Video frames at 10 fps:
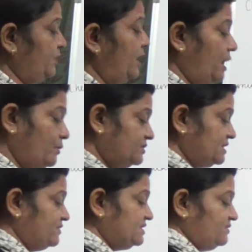around
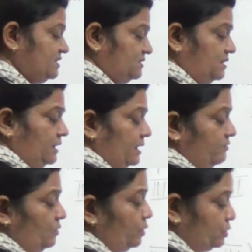773
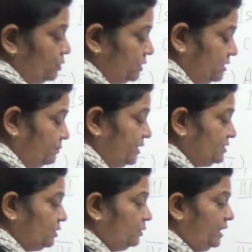Kelvin also the
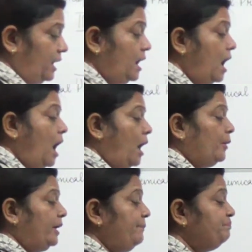temperature, okay,
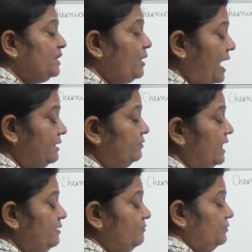okay, and
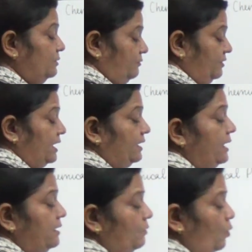then we are
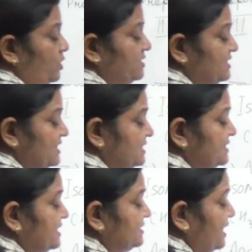getting what?
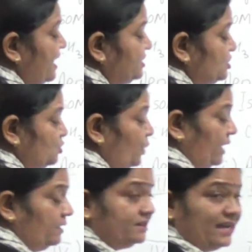
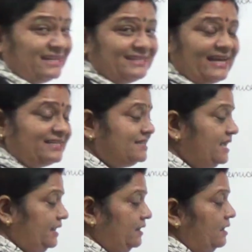C6H12, that is
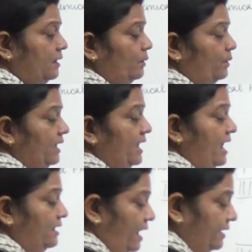hexene, okay,
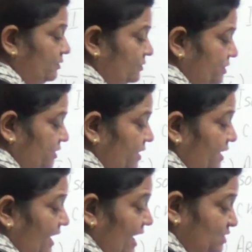and hydrogen,
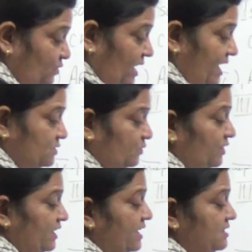as well as
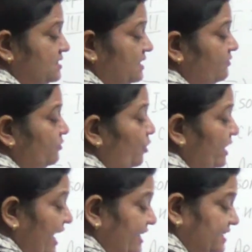we get
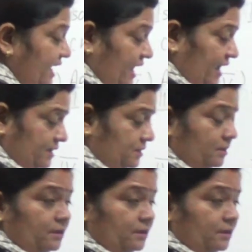C4H8,